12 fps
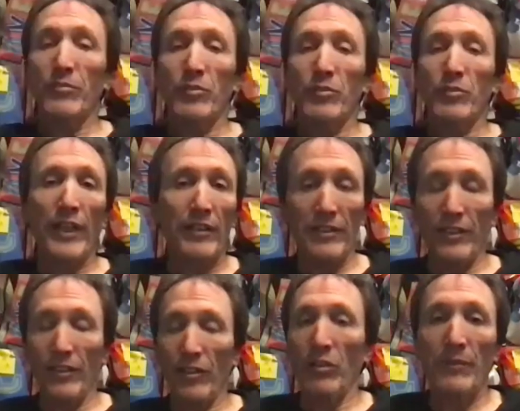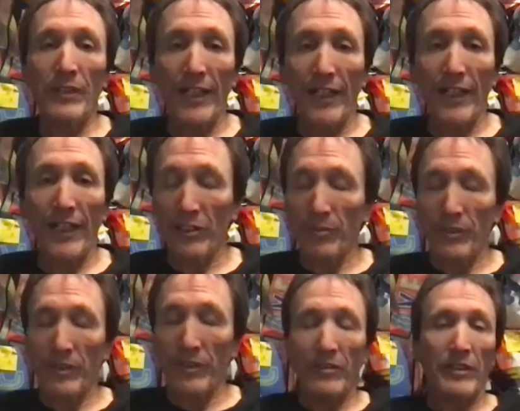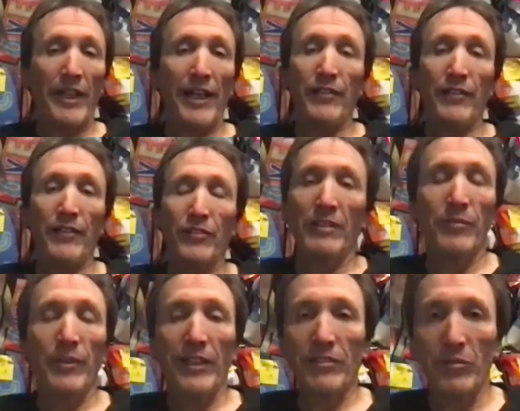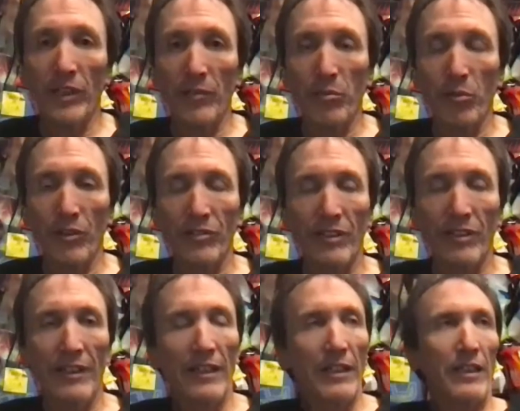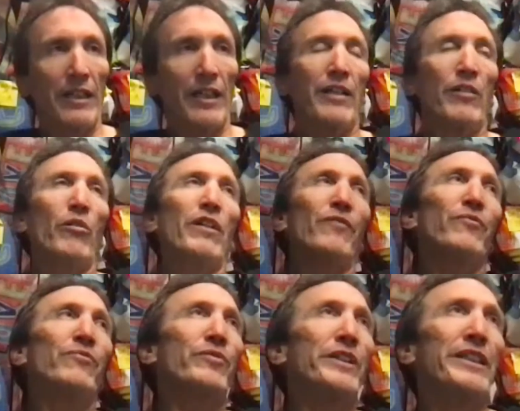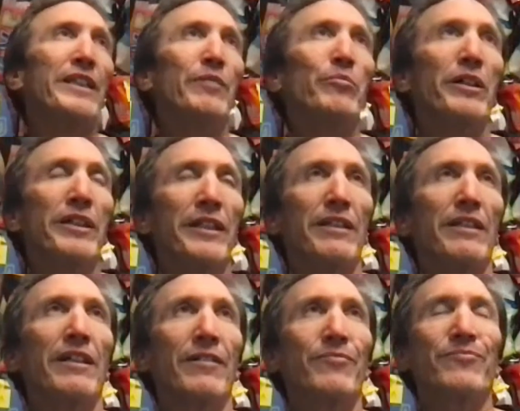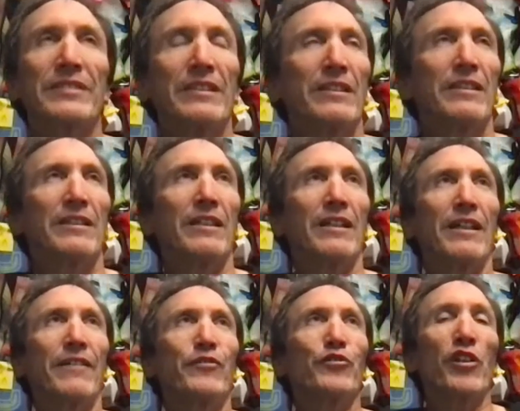has some great, Robbie Nash's company. Nash makes some great boards. I don't want to forget anybody. There's